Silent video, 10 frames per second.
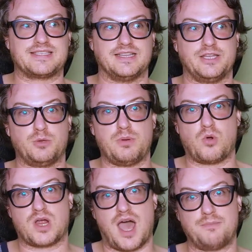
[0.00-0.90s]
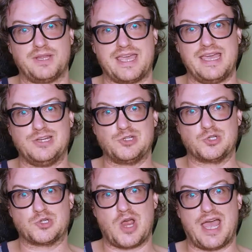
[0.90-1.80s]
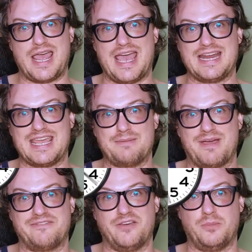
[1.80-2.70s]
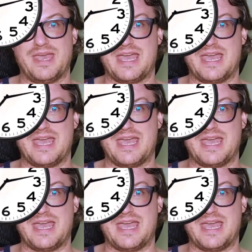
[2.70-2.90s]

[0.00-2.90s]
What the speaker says: little bit more complicated to try and get my filming